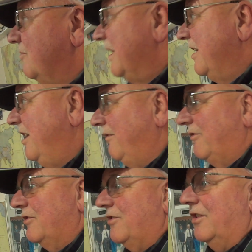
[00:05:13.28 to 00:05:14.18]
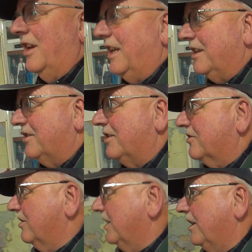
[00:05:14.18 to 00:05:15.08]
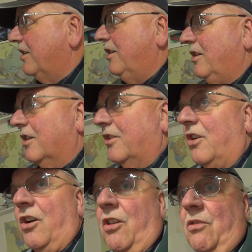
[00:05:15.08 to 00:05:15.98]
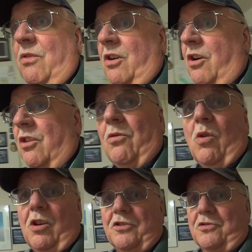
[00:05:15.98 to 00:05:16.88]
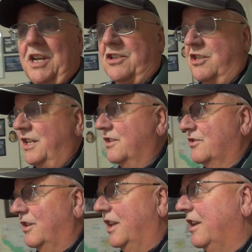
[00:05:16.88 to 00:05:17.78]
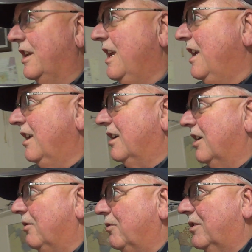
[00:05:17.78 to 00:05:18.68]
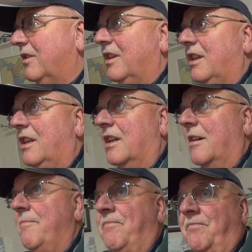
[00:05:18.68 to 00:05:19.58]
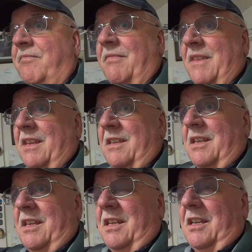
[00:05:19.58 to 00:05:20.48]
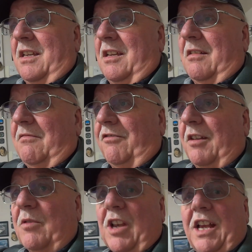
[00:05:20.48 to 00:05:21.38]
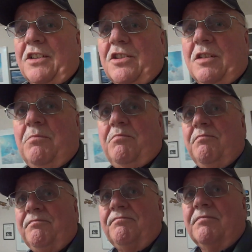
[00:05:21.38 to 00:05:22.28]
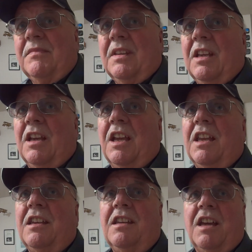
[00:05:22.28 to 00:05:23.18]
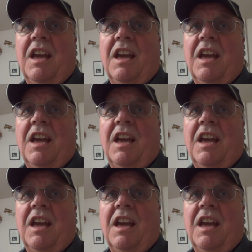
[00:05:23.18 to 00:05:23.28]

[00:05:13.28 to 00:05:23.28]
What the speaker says: my office is insulated on all the walls are actually insulated with the fiberglass, and